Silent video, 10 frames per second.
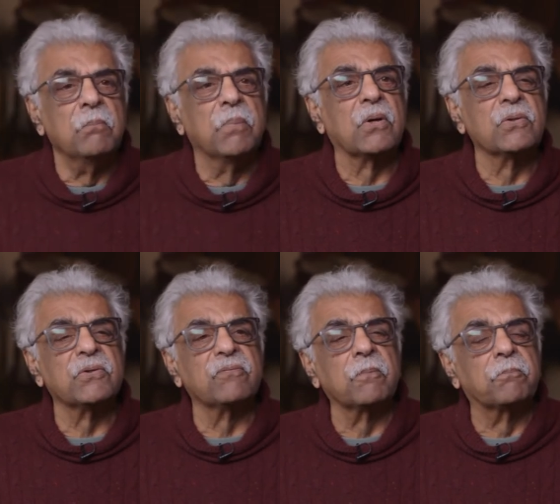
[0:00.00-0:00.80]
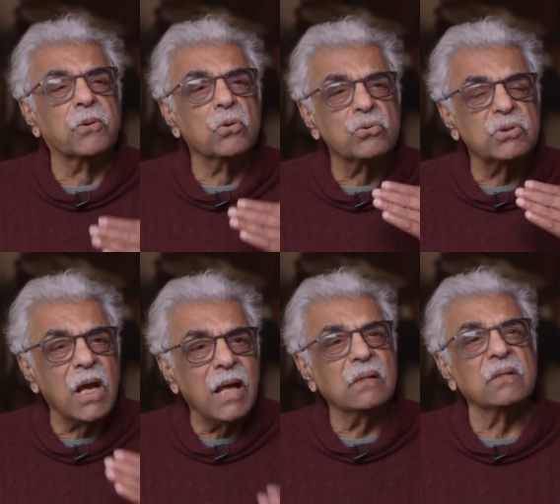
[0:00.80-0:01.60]
because of the
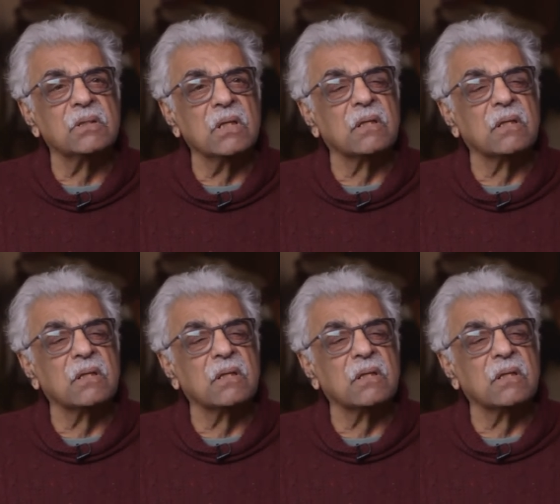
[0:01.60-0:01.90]
brutality,